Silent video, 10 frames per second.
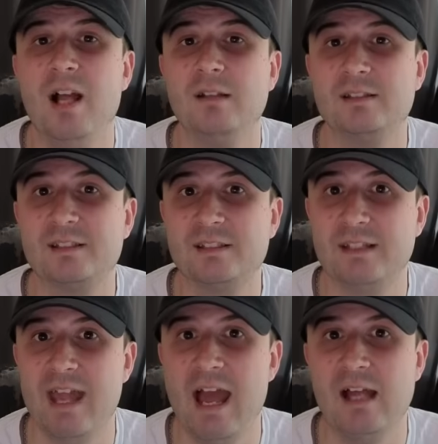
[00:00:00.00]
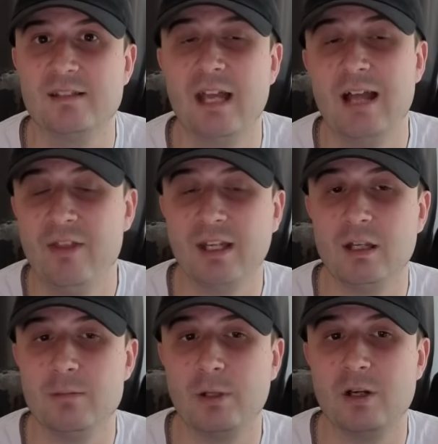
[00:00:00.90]
scarce, and they're
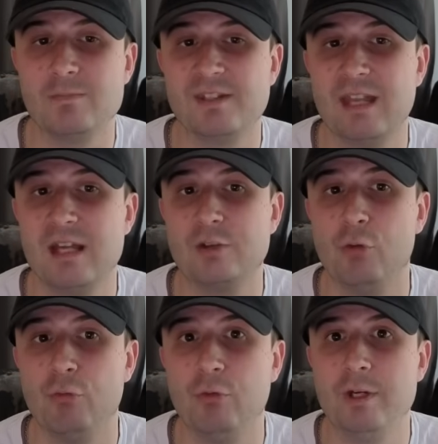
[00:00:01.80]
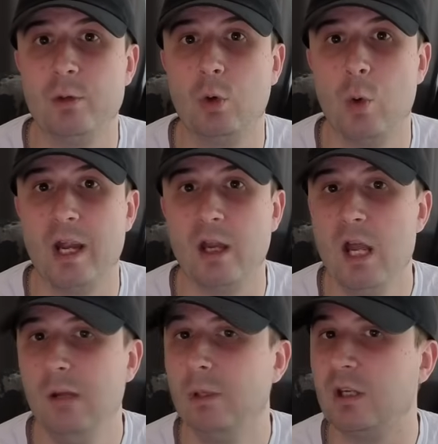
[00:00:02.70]
going to become scarce real quick,
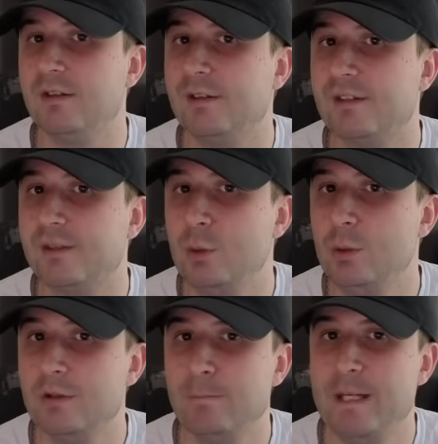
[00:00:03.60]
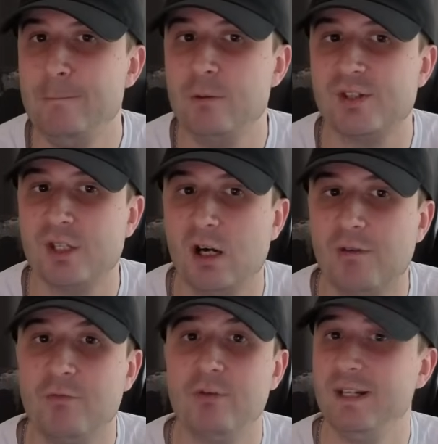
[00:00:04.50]
because as soon as people start
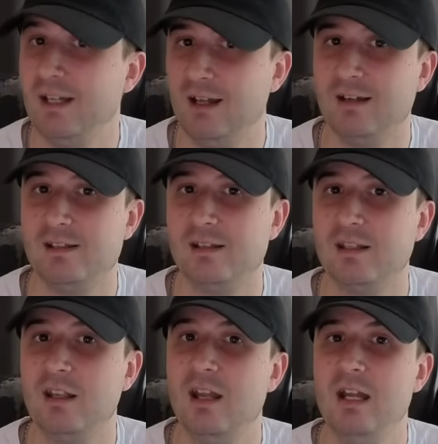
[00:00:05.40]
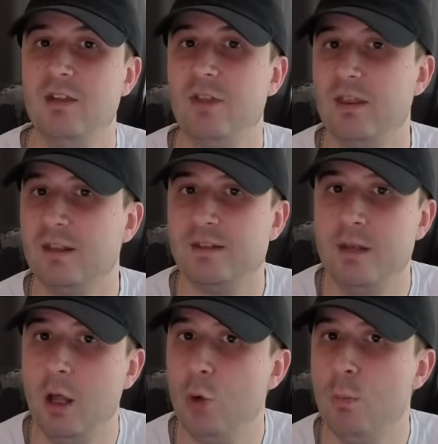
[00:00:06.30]
realizing that there's
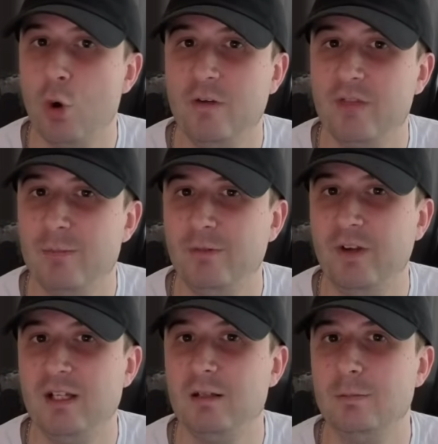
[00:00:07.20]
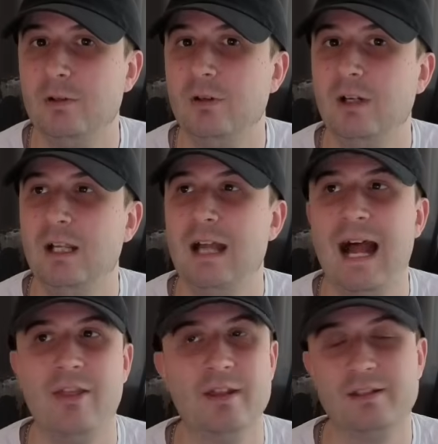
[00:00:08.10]
no more of them available
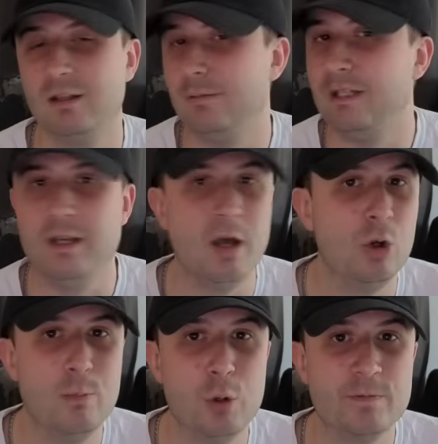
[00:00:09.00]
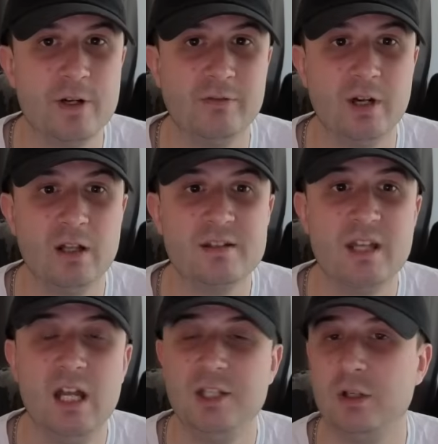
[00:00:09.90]
and there's going to be no more print runs,
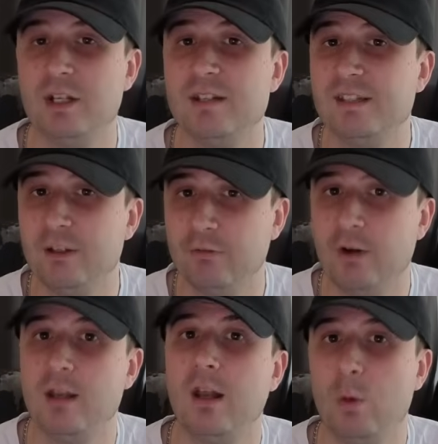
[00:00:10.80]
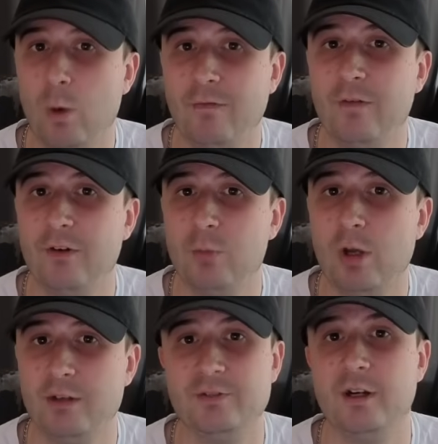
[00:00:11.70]
you're going to see it run like
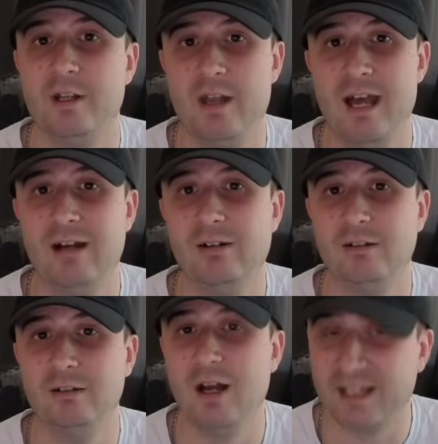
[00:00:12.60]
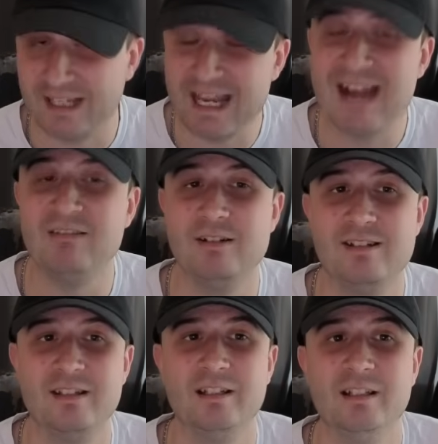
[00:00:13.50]
151 is running now. I
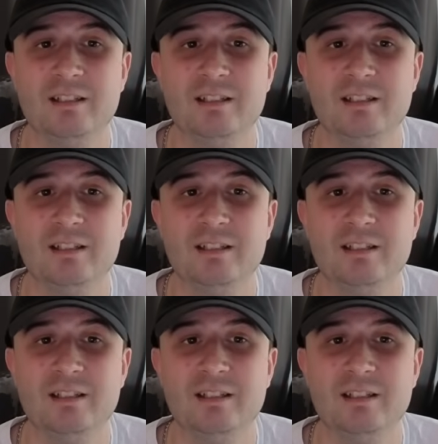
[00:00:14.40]
guarantee it.